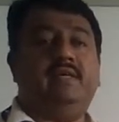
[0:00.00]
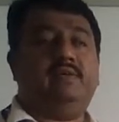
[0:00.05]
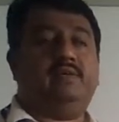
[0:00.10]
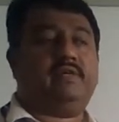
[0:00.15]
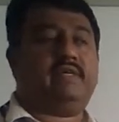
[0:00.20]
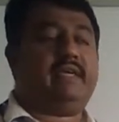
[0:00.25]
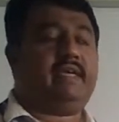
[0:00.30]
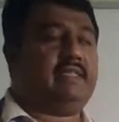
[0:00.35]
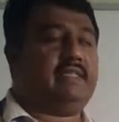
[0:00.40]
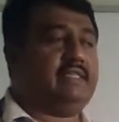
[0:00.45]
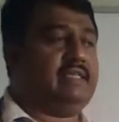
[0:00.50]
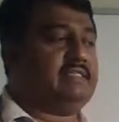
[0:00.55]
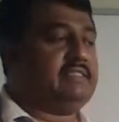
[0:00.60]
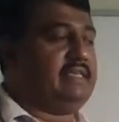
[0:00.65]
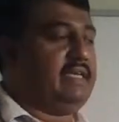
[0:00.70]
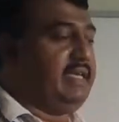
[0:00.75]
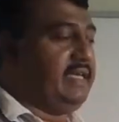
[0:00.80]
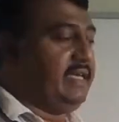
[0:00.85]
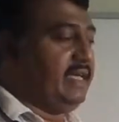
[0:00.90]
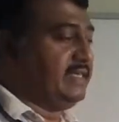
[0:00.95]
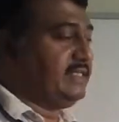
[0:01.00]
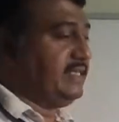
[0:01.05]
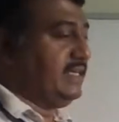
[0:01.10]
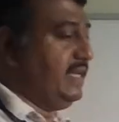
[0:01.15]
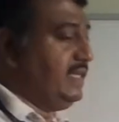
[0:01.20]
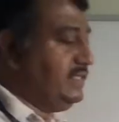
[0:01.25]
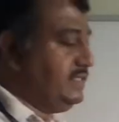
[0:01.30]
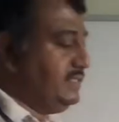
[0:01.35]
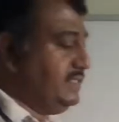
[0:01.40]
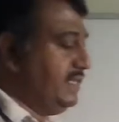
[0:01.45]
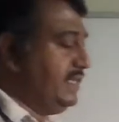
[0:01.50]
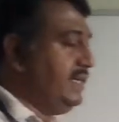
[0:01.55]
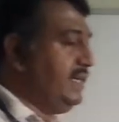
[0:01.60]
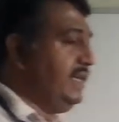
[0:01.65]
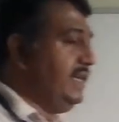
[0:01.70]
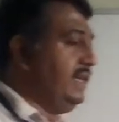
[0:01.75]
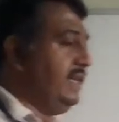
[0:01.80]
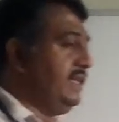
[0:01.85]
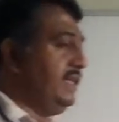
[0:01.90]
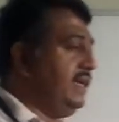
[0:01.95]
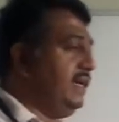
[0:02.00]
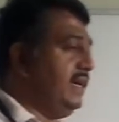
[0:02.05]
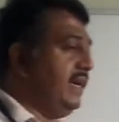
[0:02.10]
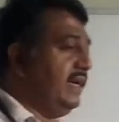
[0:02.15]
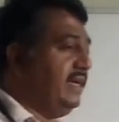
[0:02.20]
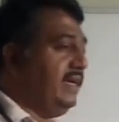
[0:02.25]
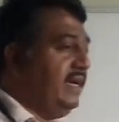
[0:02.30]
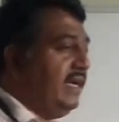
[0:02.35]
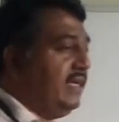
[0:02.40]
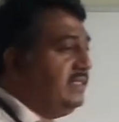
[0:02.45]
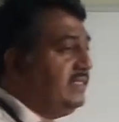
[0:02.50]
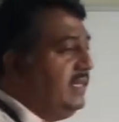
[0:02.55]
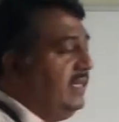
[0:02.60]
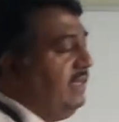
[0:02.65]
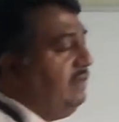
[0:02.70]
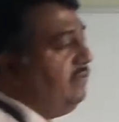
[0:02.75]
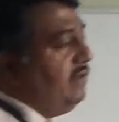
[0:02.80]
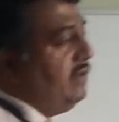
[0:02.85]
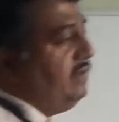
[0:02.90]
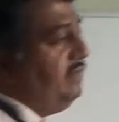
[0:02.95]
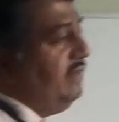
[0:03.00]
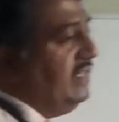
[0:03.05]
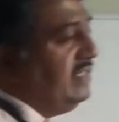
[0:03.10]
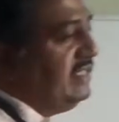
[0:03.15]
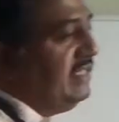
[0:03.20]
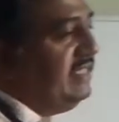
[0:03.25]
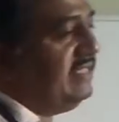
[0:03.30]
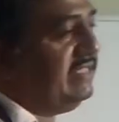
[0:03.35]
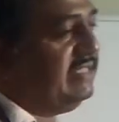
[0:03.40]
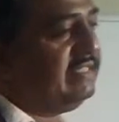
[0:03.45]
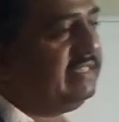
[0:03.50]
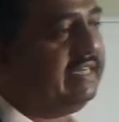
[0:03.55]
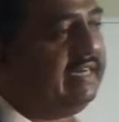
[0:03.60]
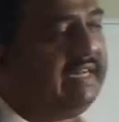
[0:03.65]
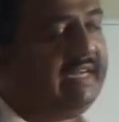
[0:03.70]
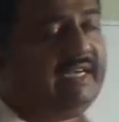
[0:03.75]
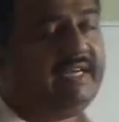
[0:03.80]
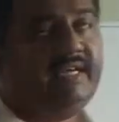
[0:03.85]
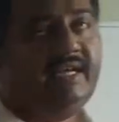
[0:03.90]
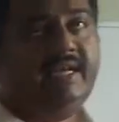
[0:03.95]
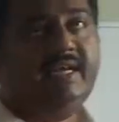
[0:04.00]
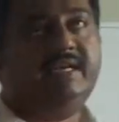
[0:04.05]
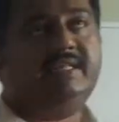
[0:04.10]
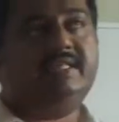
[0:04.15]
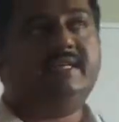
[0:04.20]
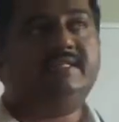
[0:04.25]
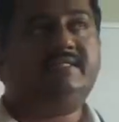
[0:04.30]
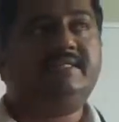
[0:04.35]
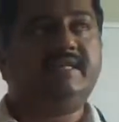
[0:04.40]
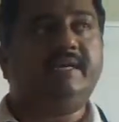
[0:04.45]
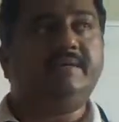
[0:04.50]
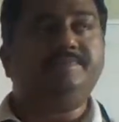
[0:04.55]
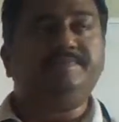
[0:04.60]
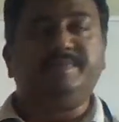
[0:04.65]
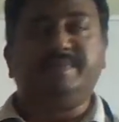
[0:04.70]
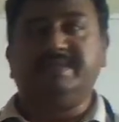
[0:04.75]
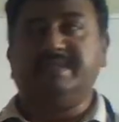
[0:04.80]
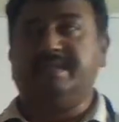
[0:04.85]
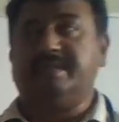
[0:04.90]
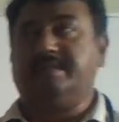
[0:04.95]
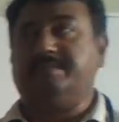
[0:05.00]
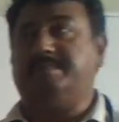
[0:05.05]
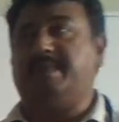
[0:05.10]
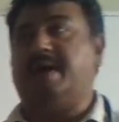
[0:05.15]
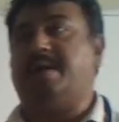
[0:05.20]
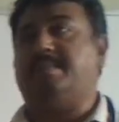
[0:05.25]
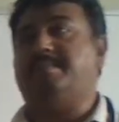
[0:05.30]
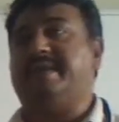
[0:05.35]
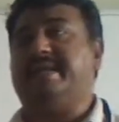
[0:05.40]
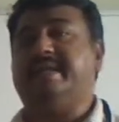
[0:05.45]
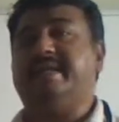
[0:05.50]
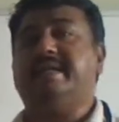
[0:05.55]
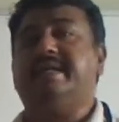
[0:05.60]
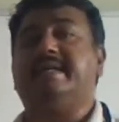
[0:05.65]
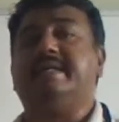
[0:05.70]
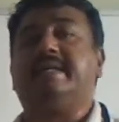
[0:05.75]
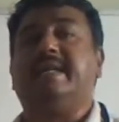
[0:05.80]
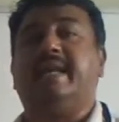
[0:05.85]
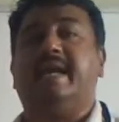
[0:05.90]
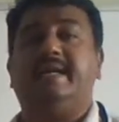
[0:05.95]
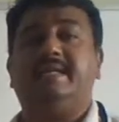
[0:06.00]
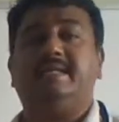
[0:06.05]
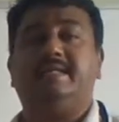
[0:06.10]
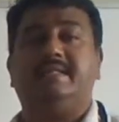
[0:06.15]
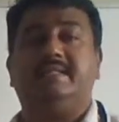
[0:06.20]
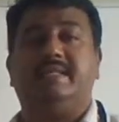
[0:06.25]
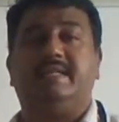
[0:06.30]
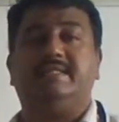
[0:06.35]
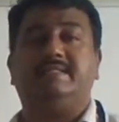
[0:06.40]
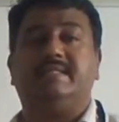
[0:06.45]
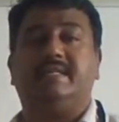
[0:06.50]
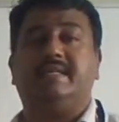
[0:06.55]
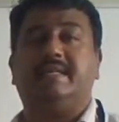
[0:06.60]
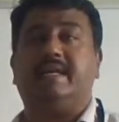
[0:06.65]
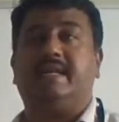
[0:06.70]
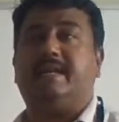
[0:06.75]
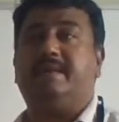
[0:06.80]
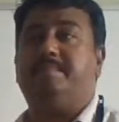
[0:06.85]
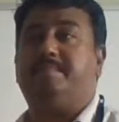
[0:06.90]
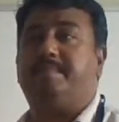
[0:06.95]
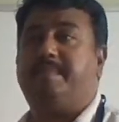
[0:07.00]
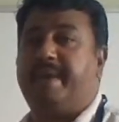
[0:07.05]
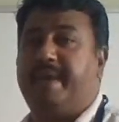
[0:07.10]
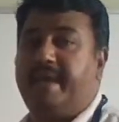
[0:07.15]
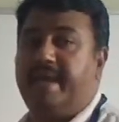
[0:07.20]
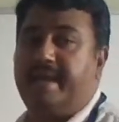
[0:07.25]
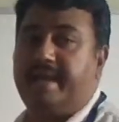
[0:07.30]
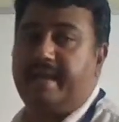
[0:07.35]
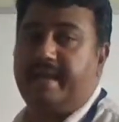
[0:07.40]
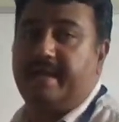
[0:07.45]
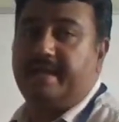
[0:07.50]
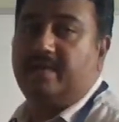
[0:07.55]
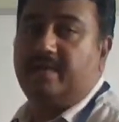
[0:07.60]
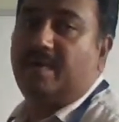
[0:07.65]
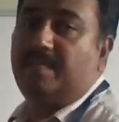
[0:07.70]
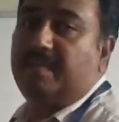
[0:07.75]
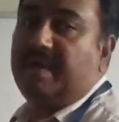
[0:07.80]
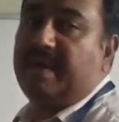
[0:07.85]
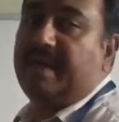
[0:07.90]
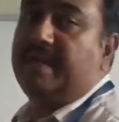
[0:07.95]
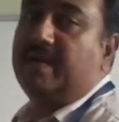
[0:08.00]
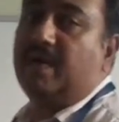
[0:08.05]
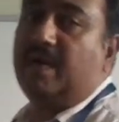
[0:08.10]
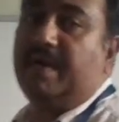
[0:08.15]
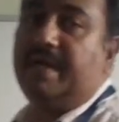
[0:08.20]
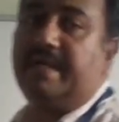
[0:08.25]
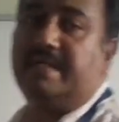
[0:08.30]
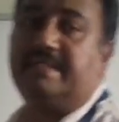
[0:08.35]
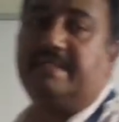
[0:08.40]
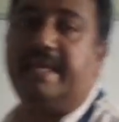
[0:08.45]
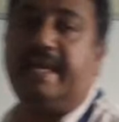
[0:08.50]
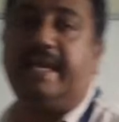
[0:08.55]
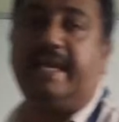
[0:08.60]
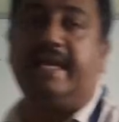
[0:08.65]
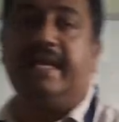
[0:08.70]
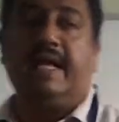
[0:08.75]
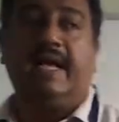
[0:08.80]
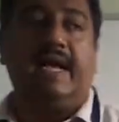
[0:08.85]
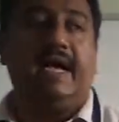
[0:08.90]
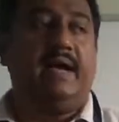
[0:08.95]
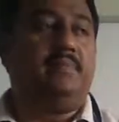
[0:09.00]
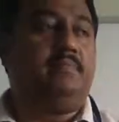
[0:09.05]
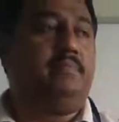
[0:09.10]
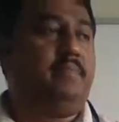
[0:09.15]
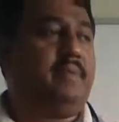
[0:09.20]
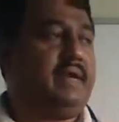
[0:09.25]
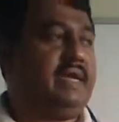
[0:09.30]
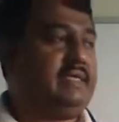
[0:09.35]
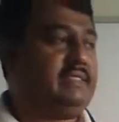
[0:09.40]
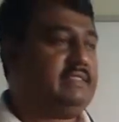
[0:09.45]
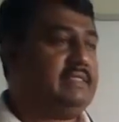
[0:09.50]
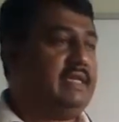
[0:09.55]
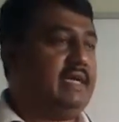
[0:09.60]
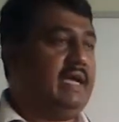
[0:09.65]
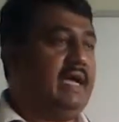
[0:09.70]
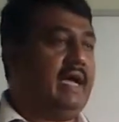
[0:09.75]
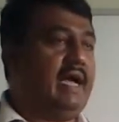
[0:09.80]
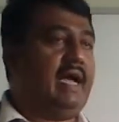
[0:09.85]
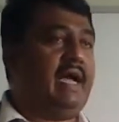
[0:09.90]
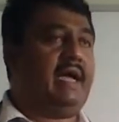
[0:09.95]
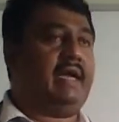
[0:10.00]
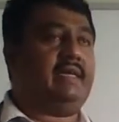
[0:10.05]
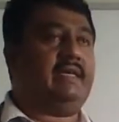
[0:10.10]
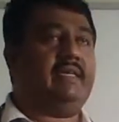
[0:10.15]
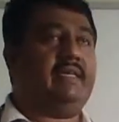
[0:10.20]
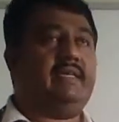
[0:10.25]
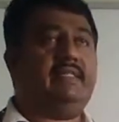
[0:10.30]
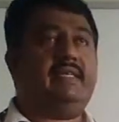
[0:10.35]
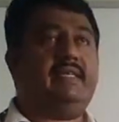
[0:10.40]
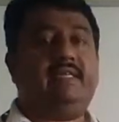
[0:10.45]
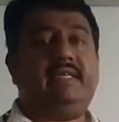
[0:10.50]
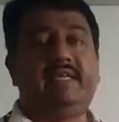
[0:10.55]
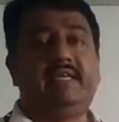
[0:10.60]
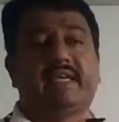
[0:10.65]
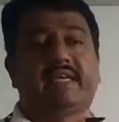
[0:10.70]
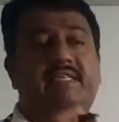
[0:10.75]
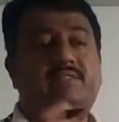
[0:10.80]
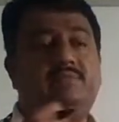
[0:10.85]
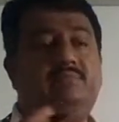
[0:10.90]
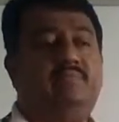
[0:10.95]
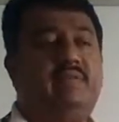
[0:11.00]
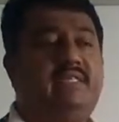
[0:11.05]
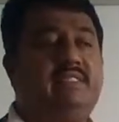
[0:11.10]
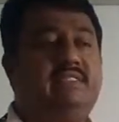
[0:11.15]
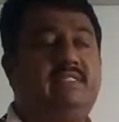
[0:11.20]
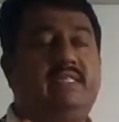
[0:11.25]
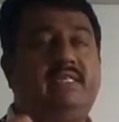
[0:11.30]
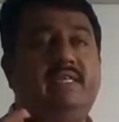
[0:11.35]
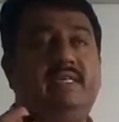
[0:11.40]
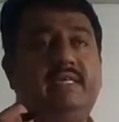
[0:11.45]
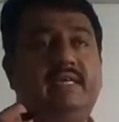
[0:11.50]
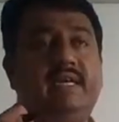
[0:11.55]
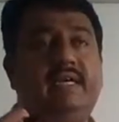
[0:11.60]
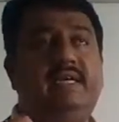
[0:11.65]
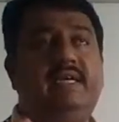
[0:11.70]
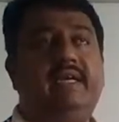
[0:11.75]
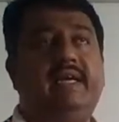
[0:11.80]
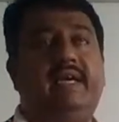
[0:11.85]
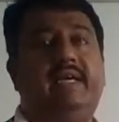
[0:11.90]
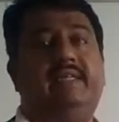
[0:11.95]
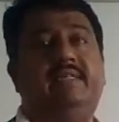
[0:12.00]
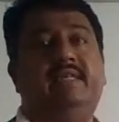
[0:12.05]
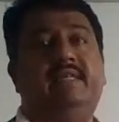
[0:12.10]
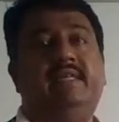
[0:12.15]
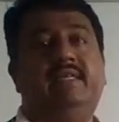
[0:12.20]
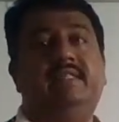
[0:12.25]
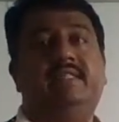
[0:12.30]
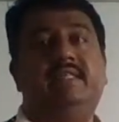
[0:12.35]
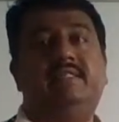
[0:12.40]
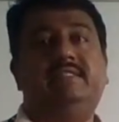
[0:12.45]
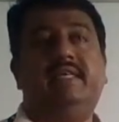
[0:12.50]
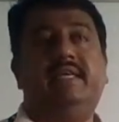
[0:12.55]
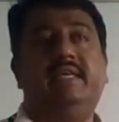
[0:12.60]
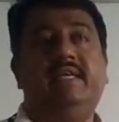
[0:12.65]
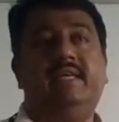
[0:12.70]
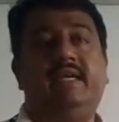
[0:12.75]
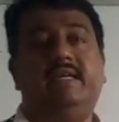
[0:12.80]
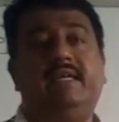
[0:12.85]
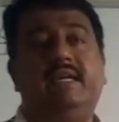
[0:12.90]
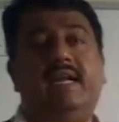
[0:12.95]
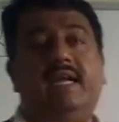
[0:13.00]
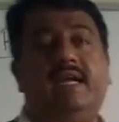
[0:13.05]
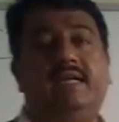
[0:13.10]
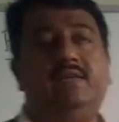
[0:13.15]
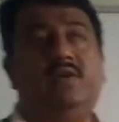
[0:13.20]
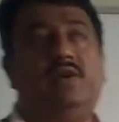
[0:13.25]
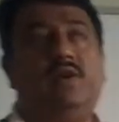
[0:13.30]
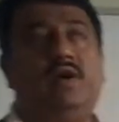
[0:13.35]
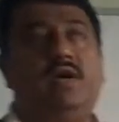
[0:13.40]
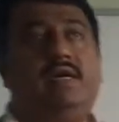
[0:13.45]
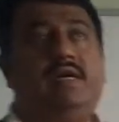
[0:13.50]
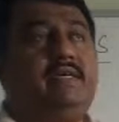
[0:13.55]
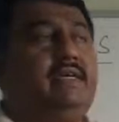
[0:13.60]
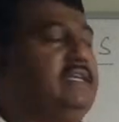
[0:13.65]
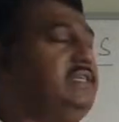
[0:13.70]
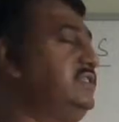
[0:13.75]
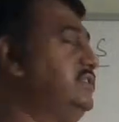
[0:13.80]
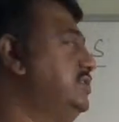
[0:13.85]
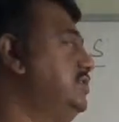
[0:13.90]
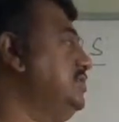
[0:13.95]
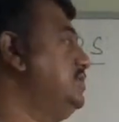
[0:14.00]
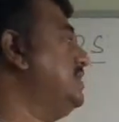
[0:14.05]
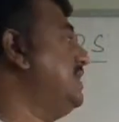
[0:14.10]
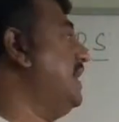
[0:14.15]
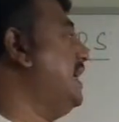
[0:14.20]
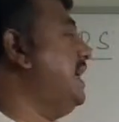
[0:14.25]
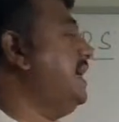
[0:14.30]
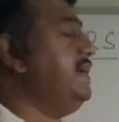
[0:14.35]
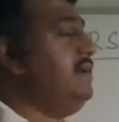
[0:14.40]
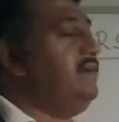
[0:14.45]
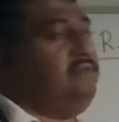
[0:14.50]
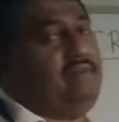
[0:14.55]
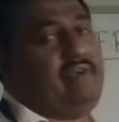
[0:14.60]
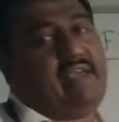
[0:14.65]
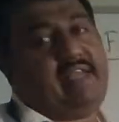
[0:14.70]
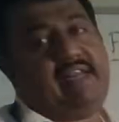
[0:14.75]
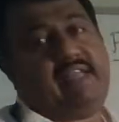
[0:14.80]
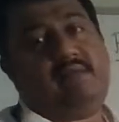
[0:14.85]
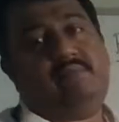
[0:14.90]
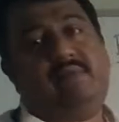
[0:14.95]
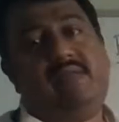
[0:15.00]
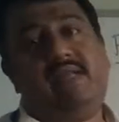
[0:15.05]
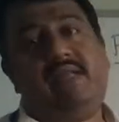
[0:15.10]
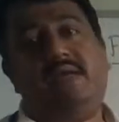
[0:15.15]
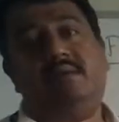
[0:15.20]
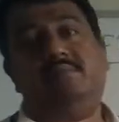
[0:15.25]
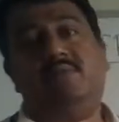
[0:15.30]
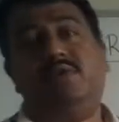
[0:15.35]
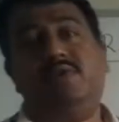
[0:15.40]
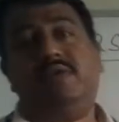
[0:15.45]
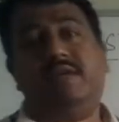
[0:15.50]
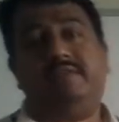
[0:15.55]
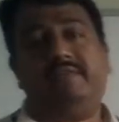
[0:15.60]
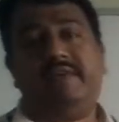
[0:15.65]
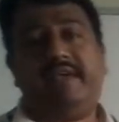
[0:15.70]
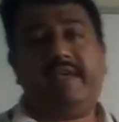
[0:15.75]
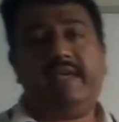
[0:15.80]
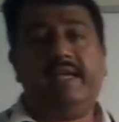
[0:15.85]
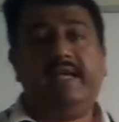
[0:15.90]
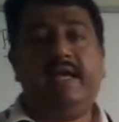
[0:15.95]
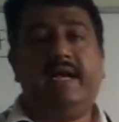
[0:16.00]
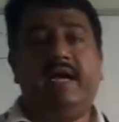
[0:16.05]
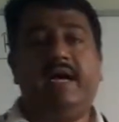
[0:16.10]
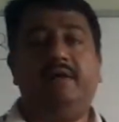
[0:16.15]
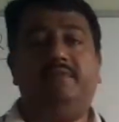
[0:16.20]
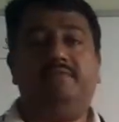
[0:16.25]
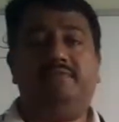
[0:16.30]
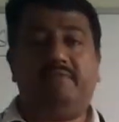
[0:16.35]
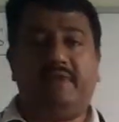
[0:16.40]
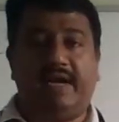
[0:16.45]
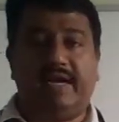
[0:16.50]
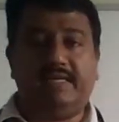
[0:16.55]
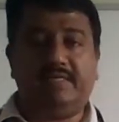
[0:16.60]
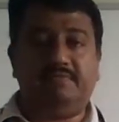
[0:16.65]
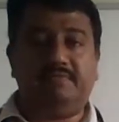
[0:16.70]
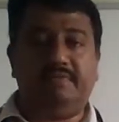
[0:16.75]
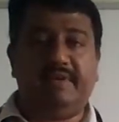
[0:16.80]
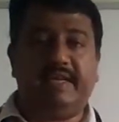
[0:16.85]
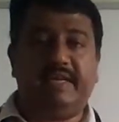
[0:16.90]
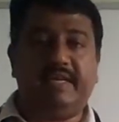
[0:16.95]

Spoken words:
okay, that's a external genitalia. And lastly, what we discussed yesterday, that's a mammary gland that's occur in pair and commonly called it as a breast. And in that each breast contain, let's say, a glandular tissues and variable amount of a fat,